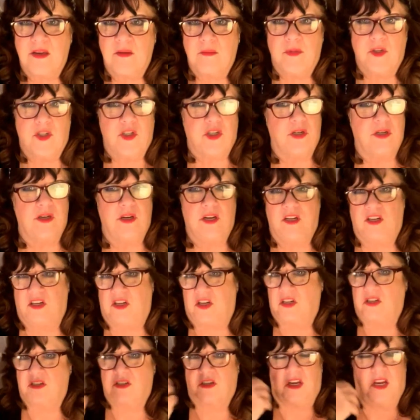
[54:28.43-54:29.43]
But she
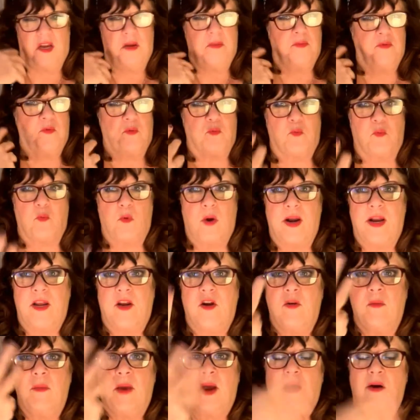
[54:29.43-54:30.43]
just keeps running
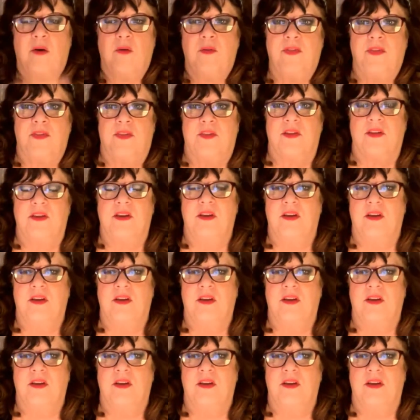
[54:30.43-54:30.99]
her mouth.